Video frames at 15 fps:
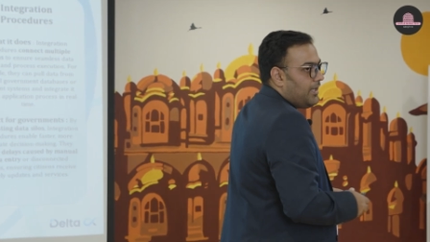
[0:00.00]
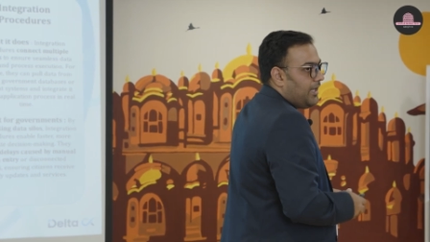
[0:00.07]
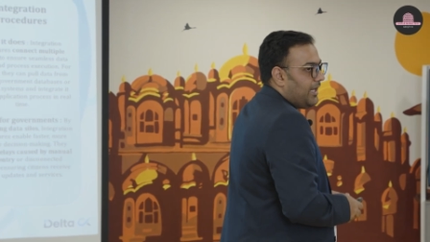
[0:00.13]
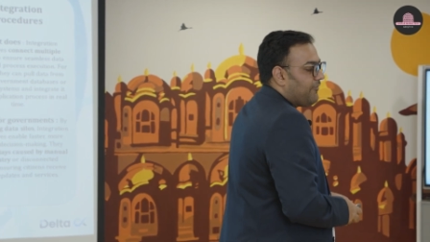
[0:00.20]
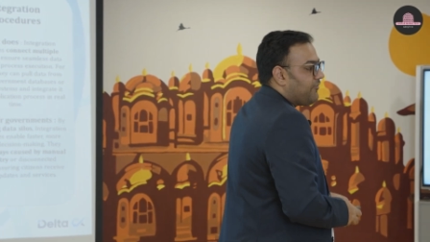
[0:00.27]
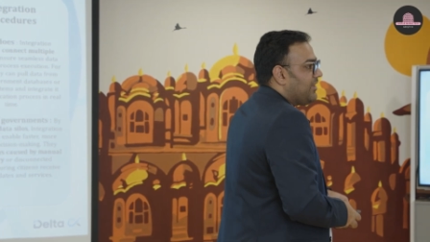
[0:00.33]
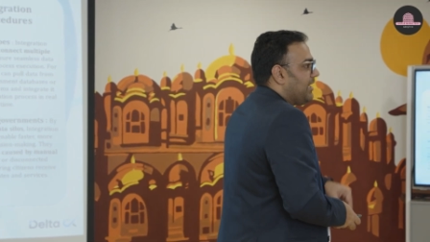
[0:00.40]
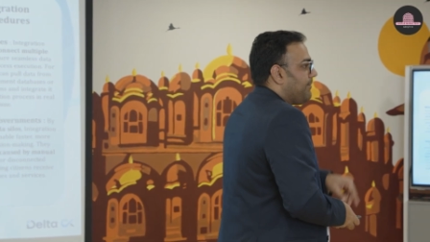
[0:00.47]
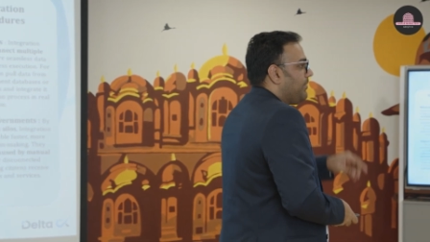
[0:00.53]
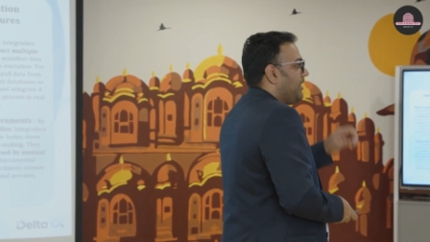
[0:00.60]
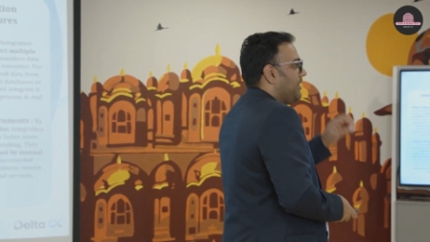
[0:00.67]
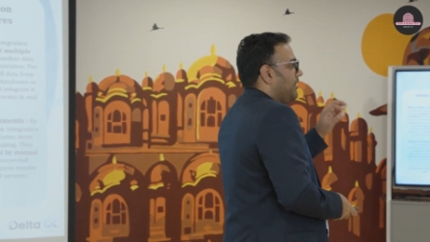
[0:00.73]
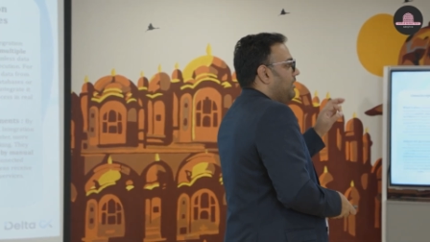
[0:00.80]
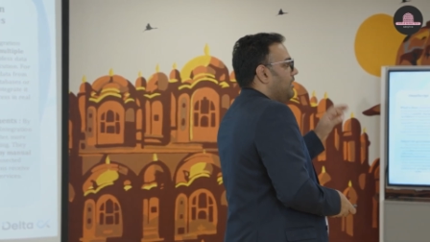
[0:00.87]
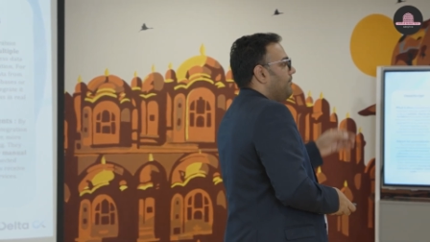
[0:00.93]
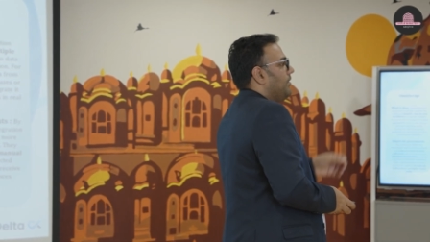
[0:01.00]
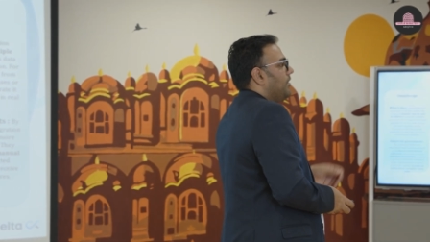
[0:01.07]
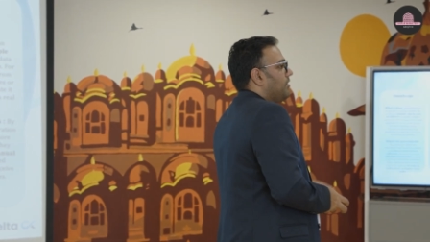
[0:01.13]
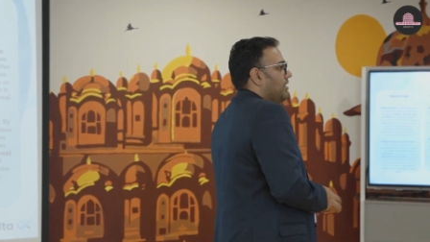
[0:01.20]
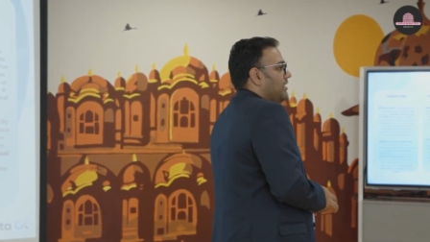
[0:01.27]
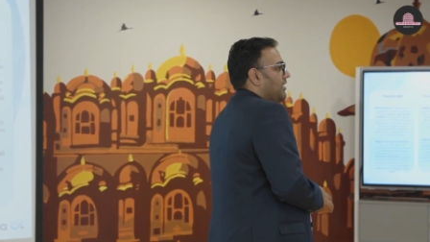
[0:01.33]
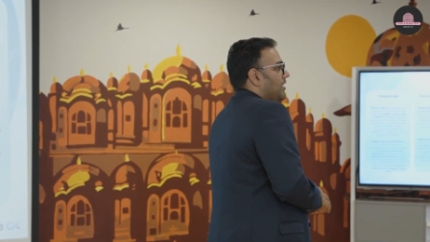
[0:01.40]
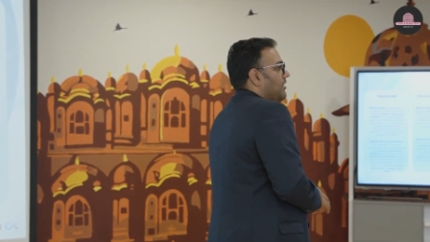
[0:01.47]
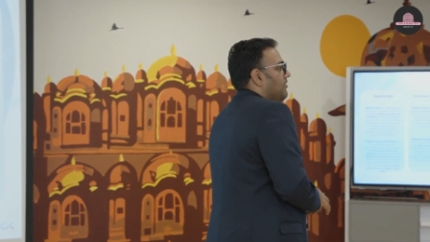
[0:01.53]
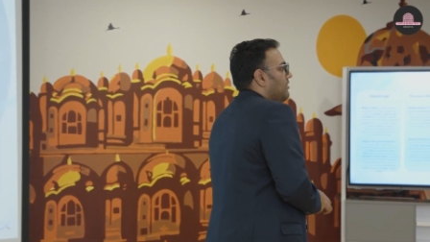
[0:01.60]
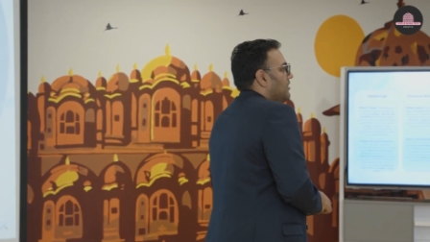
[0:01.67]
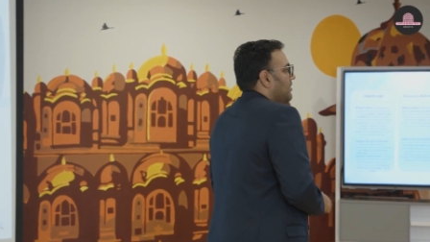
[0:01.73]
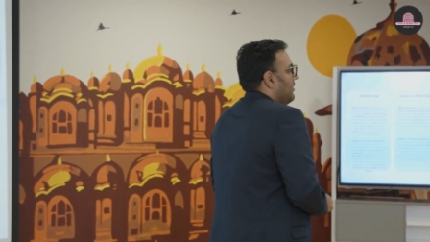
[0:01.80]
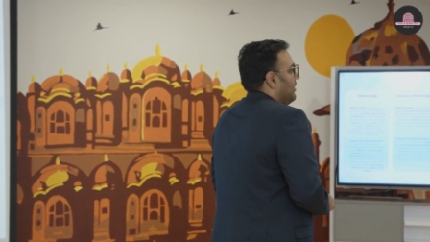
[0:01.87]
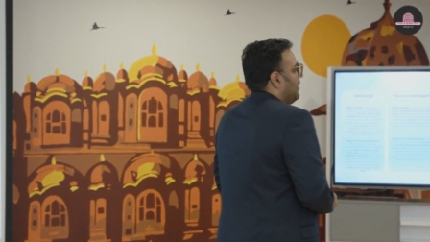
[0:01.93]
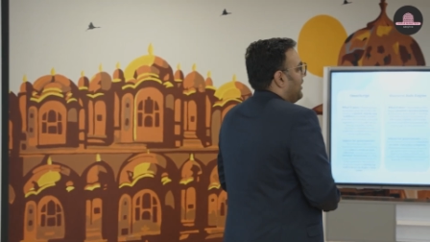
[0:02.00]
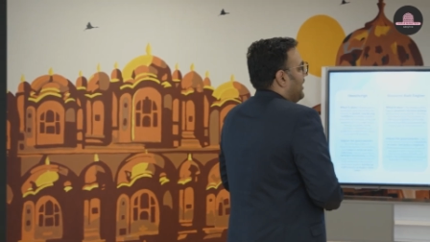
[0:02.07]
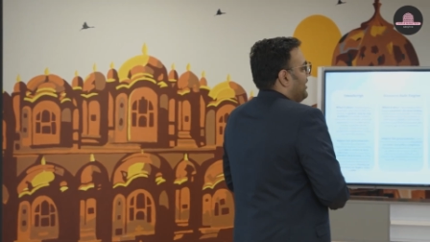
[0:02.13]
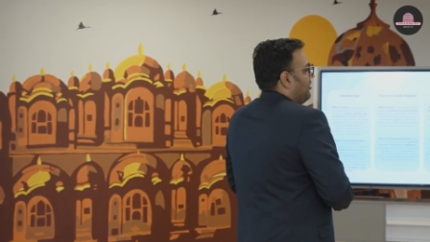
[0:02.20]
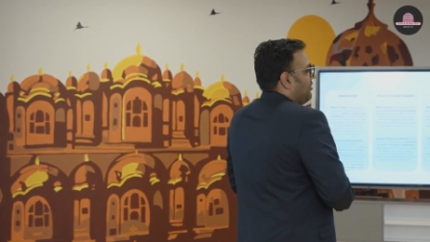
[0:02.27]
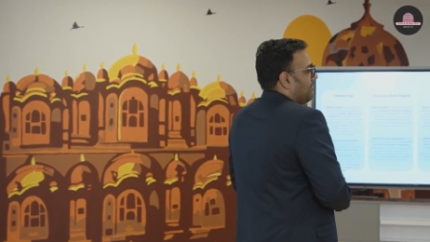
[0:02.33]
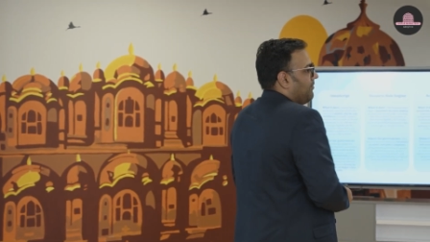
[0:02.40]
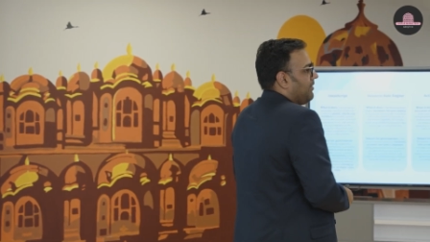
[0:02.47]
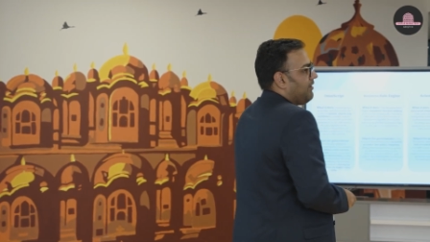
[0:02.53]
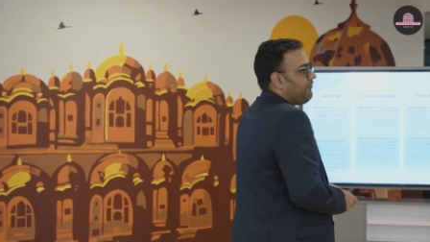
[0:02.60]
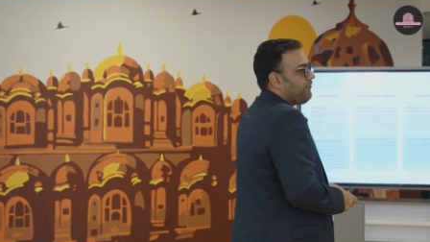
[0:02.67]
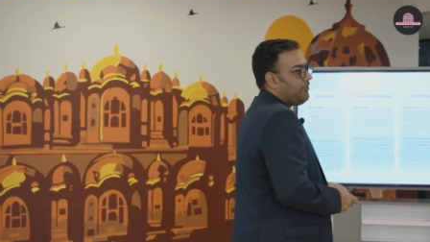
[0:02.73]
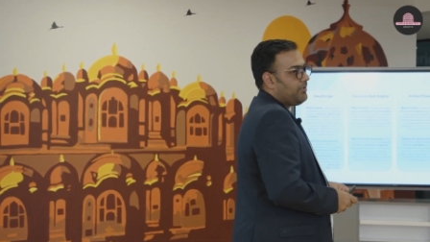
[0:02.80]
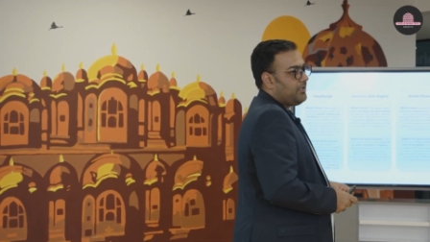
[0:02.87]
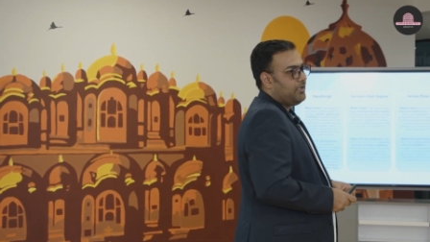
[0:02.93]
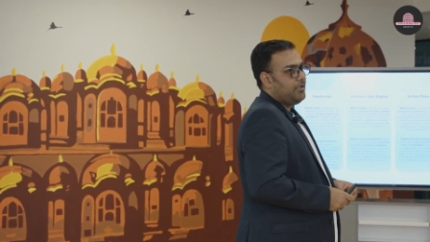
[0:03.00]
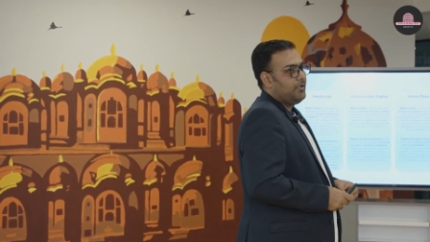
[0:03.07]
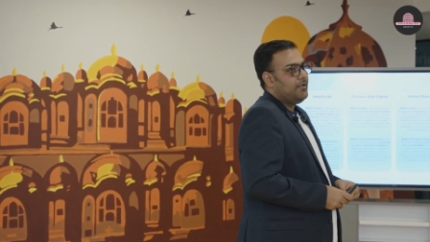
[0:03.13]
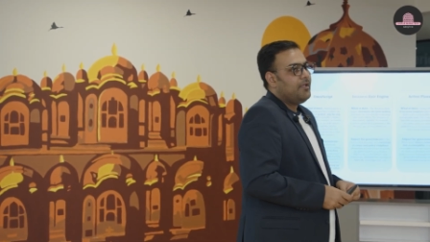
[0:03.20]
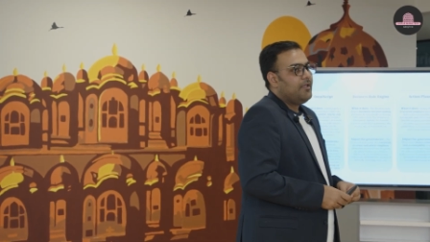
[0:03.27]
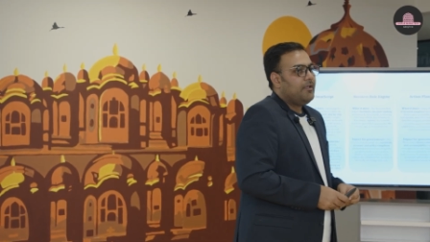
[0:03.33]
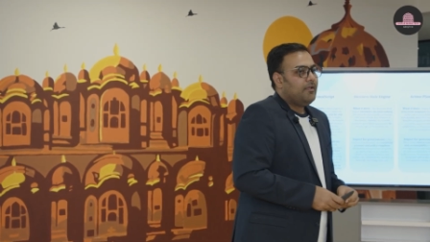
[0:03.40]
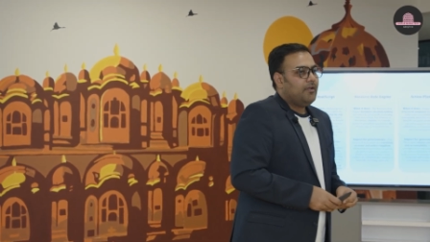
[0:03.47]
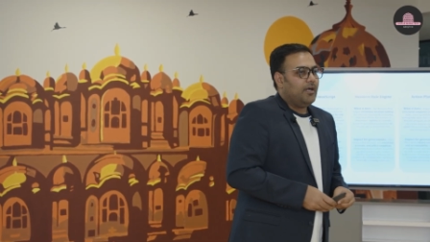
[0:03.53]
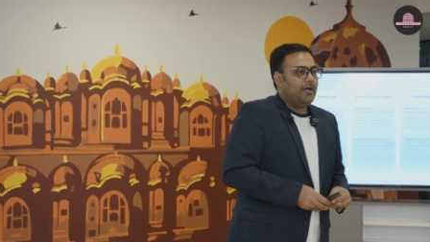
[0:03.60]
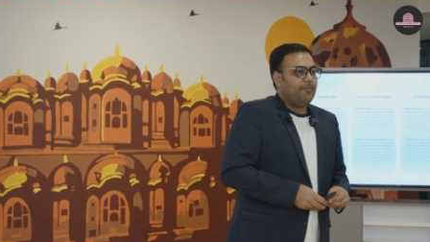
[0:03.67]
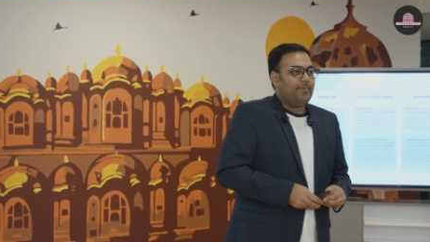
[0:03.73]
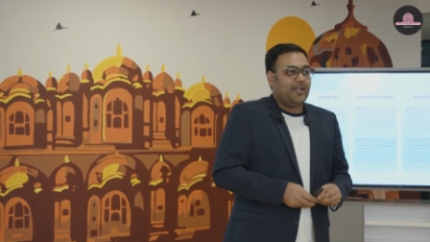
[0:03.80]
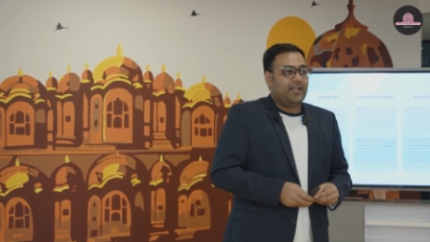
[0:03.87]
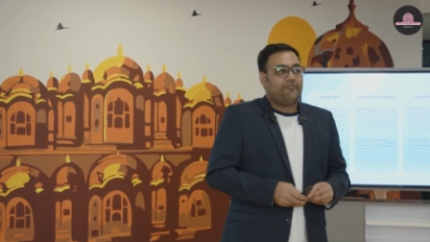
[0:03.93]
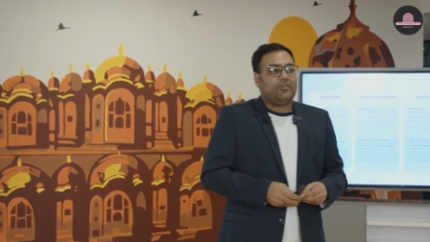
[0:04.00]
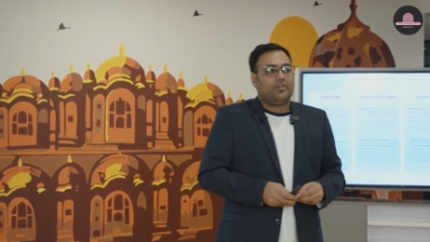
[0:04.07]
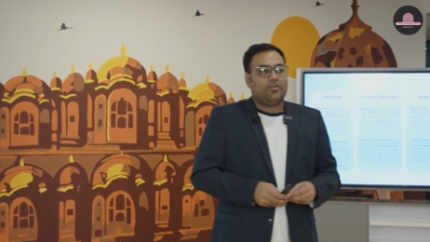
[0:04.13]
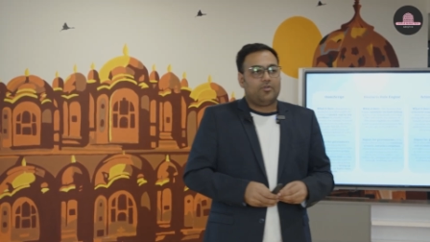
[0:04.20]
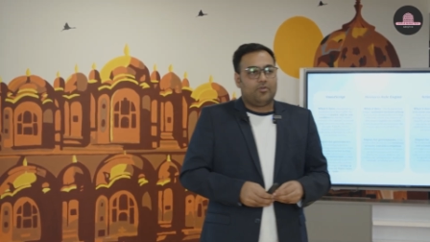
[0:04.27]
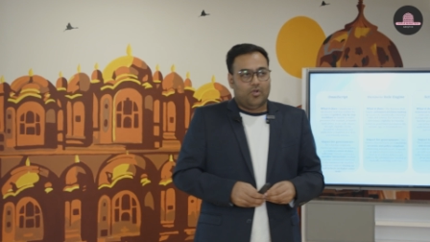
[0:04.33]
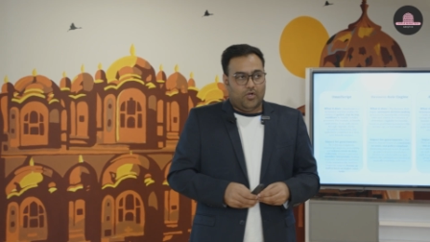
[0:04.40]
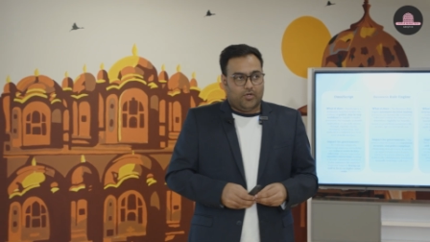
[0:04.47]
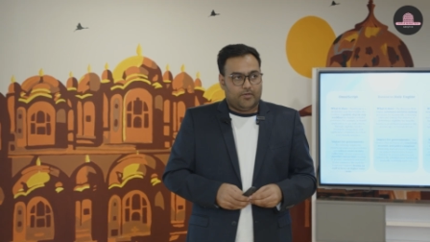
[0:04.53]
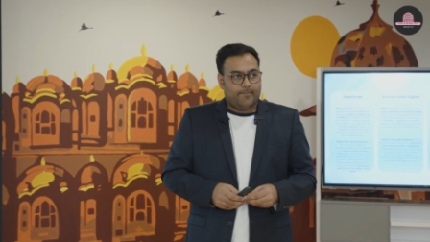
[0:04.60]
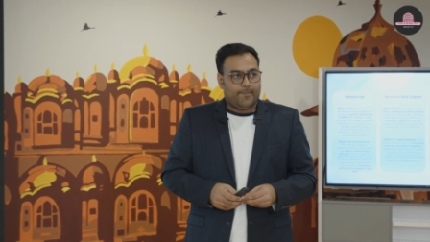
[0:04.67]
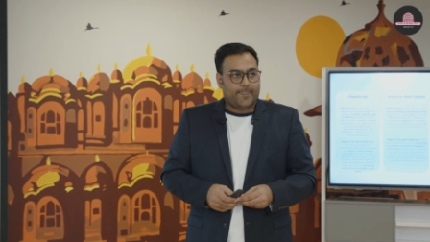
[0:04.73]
if that particular person is eligible for a benefit or not,